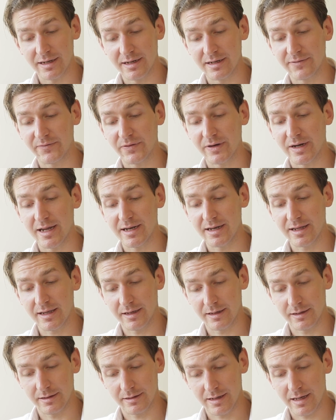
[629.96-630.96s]
a different
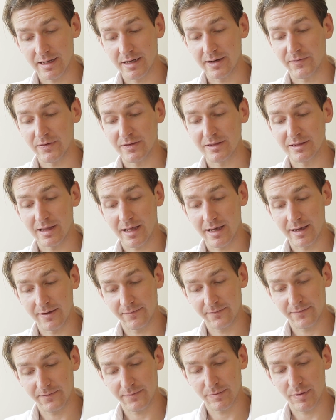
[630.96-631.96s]
idea, a different
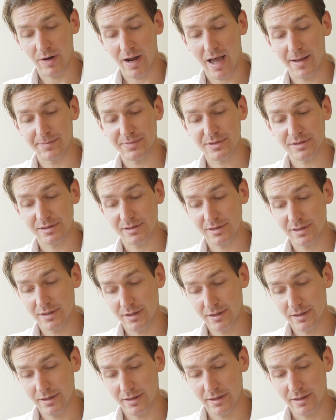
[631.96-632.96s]
life, perhaps
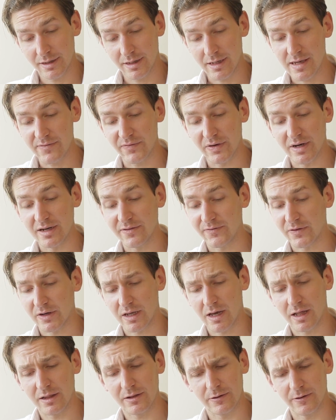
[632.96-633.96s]
even a different
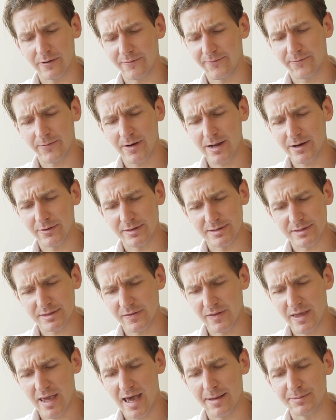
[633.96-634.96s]
color or fragrance
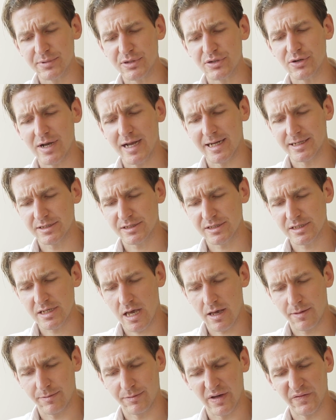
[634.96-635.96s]
in the abstract
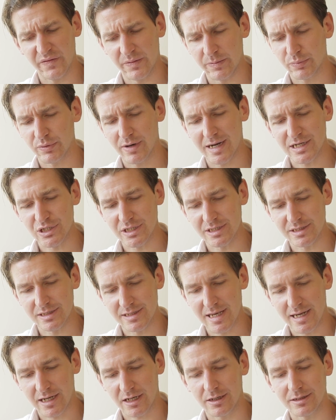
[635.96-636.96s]
sum of
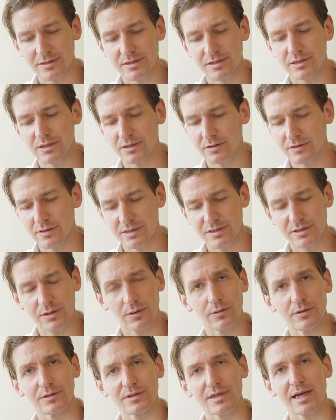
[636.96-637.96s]
impressions that constitute the
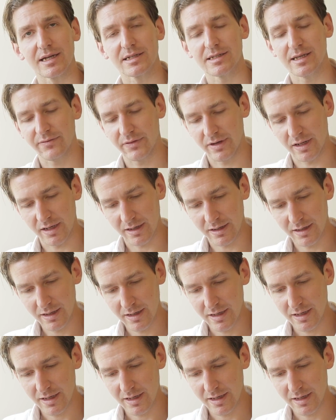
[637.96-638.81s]
soul's activity.